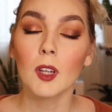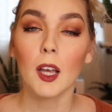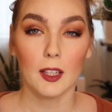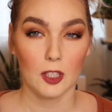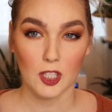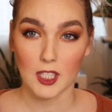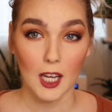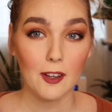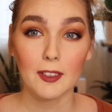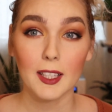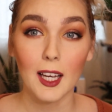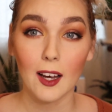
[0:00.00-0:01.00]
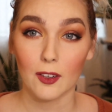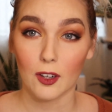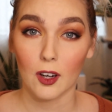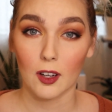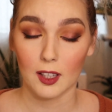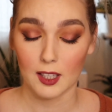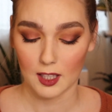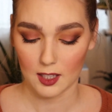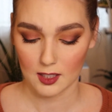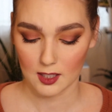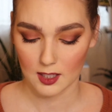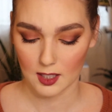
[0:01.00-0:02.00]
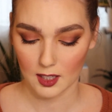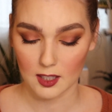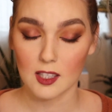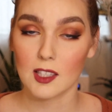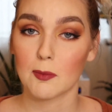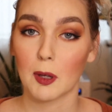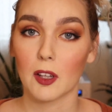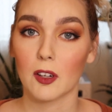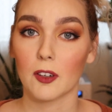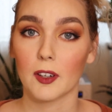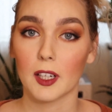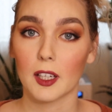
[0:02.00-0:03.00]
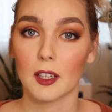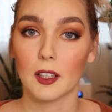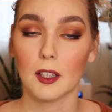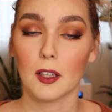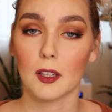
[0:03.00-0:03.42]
And there's definitely alcohol in this because I can smell it already.